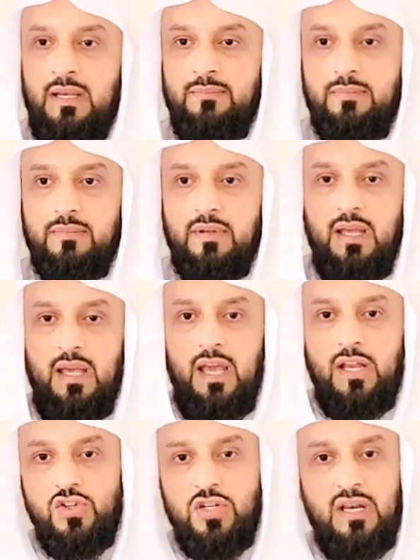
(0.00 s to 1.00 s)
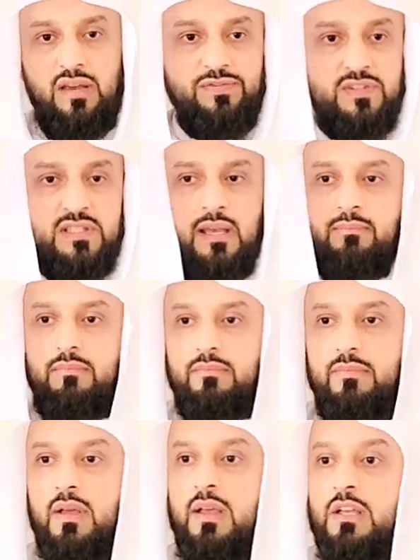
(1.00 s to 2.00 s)
some and she left some.
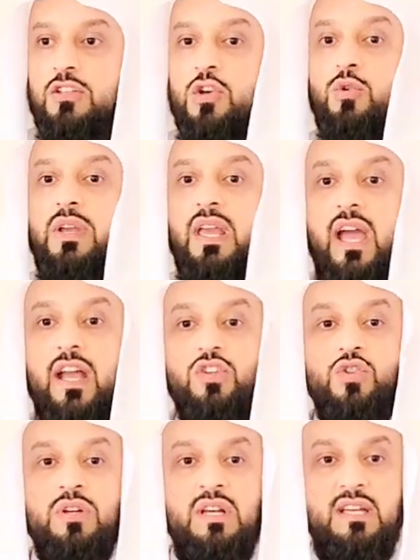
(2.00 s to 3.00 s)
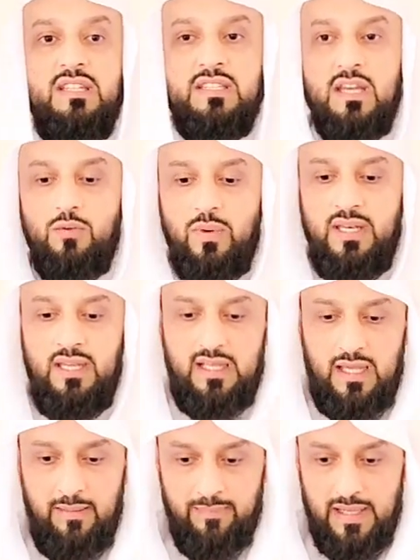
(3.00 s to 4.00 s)
So he actually said when he
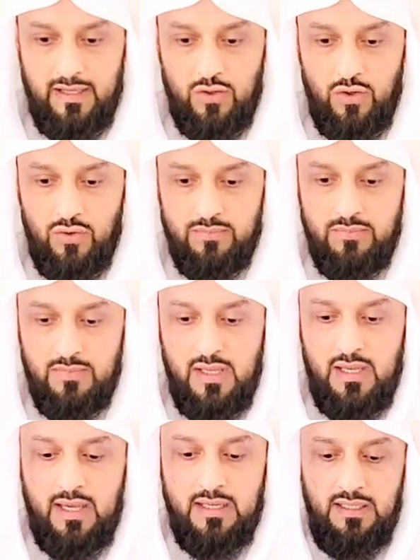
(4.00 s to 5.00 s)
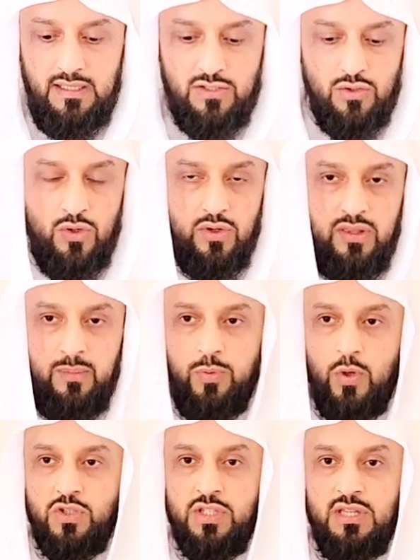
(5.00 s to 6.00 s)
came back home and he saw the
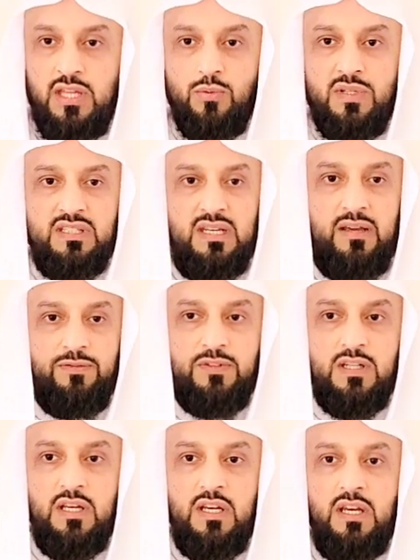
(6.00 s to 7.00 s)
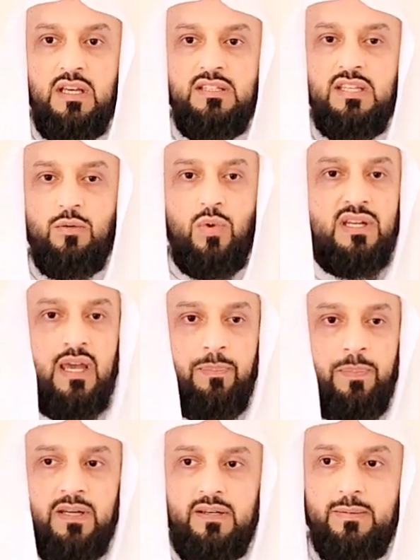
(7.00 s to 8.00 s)
portion that was left, he said, what
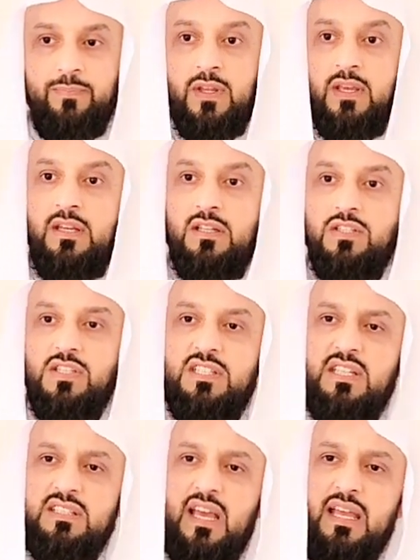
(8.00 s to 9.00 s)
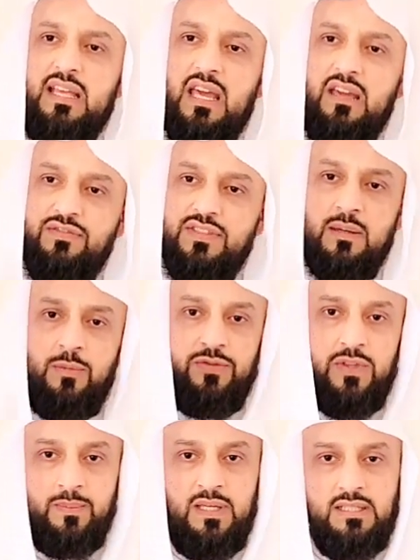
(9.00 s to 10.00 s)
happened? She says, I gave some
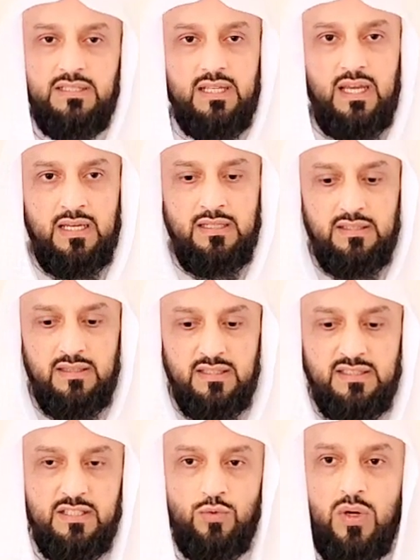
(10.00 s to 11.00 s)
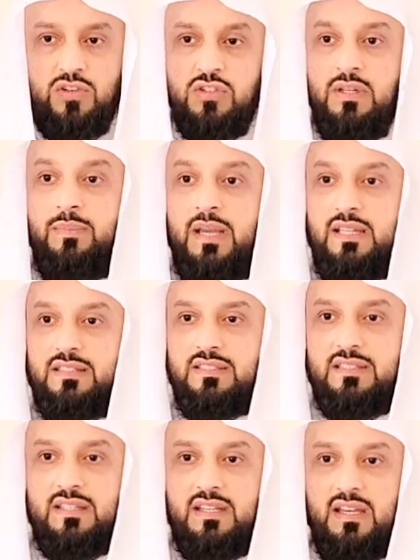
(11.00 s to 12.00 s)
of the meat and this is what remains.